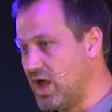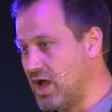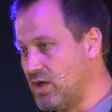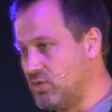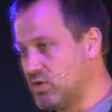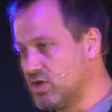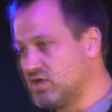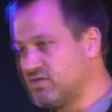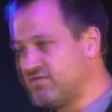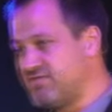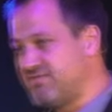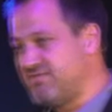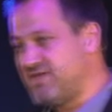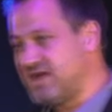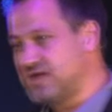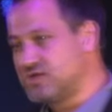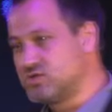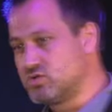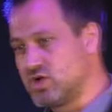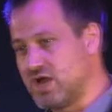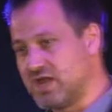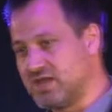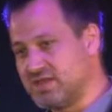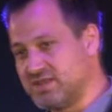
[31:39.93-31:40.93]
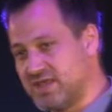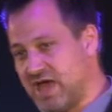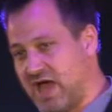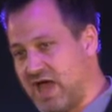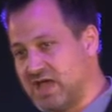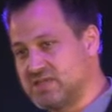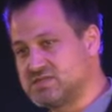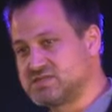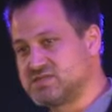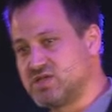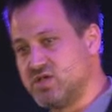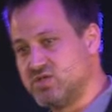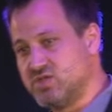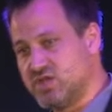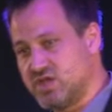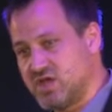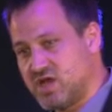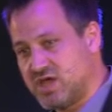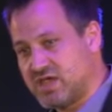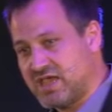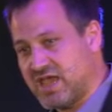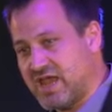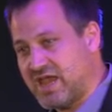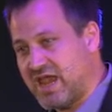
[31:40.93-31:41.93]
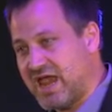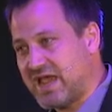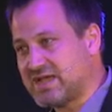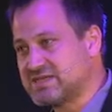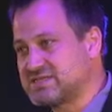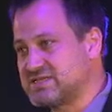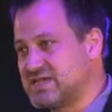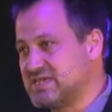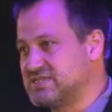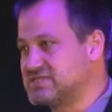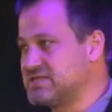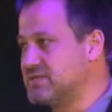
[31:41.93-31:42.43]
I want to federate that so that I get access